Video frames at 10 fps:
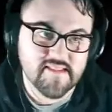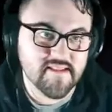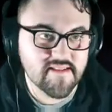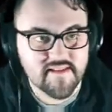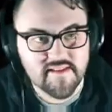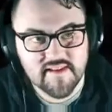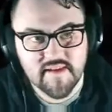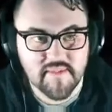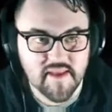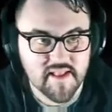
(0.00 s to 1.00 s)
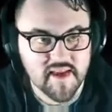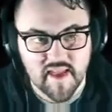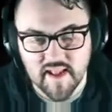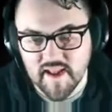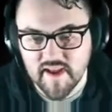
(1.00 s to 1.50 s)
I mean,
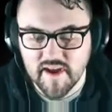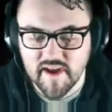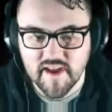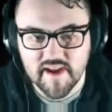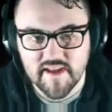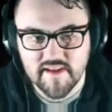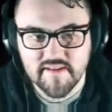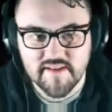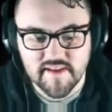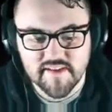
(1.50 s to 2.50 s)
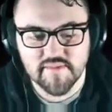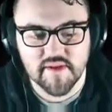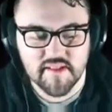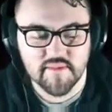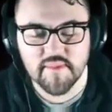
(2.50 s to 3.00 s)
again, I kind of already
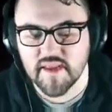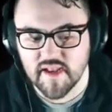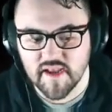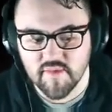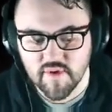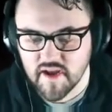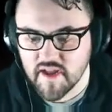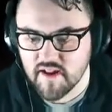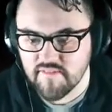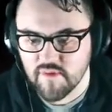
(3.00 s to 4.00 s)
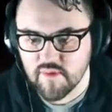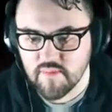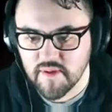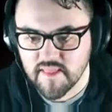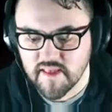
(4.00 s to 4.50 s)
explained at the beginning what I kind of felt
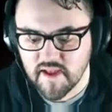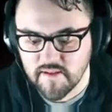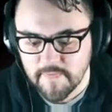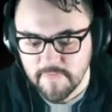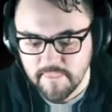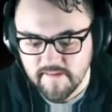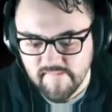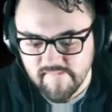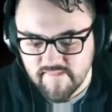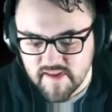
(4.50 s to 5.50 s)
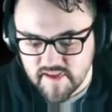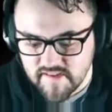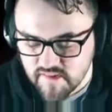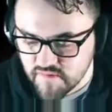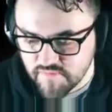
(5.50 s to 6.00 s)
about that. It
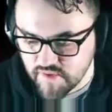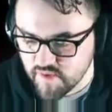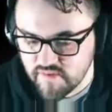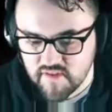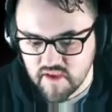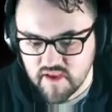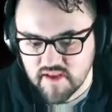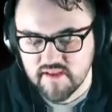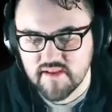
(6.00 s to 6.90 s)
just feels like